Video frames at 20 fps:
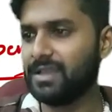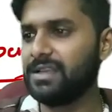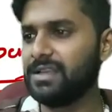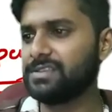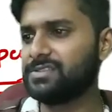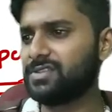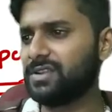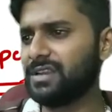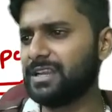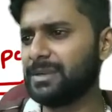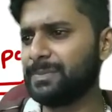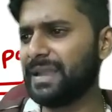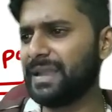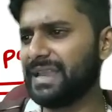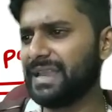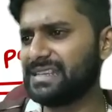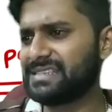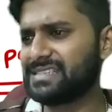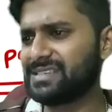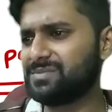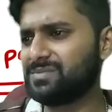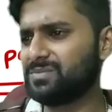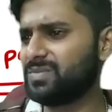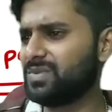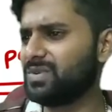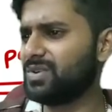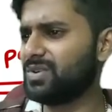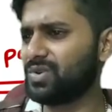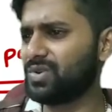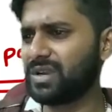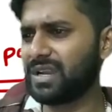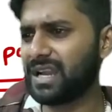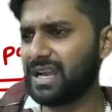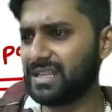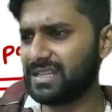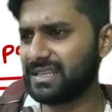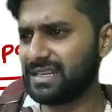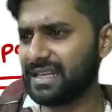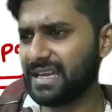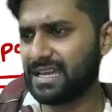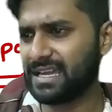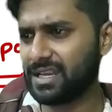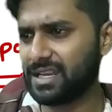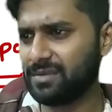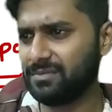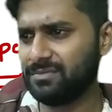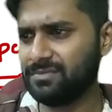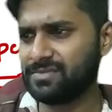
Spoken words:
So let's make it simple. Don't draw the diagram.